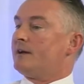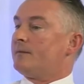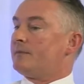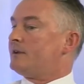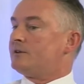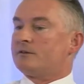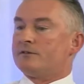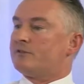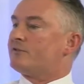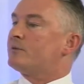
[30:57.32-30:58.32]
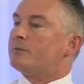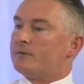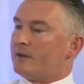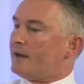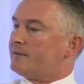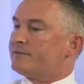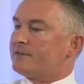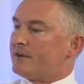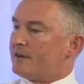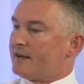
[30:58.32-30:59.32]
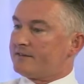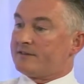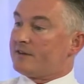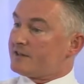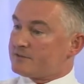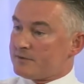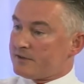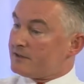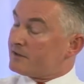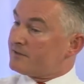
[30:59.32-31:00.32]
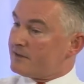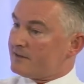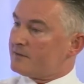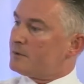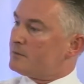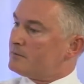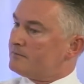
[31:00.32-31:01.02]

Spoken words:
then you can distribute that as an attachment and you can send it to people.